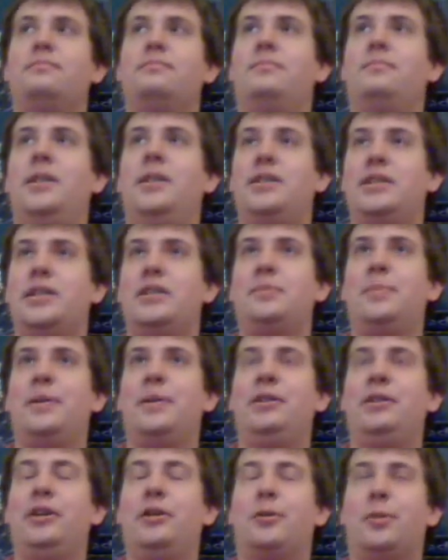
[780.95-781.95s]
this has
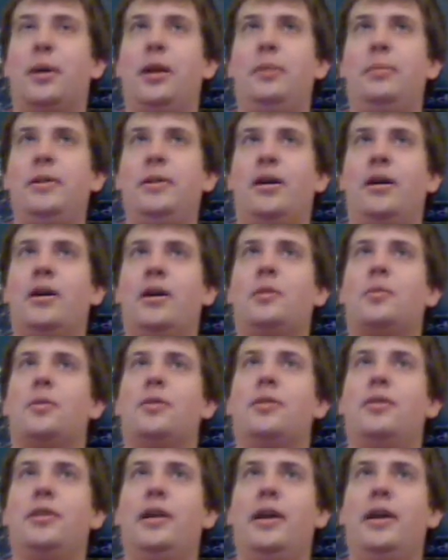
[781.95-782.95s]
been incredibly
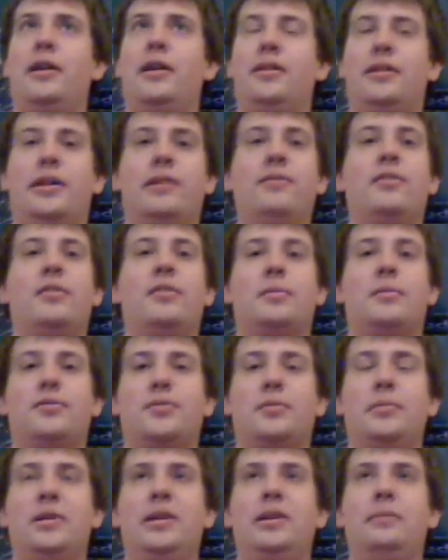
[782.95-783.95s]
awkward and uncomfortable
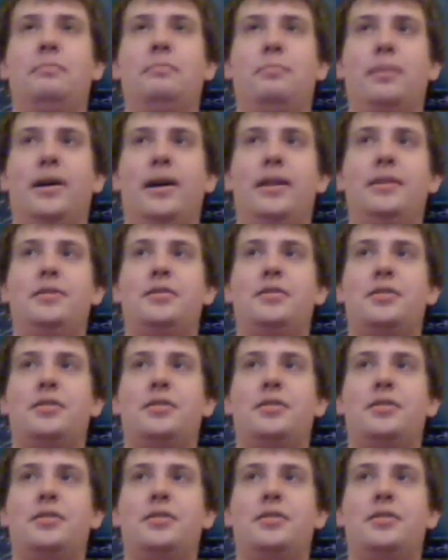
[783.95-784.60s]
for me, but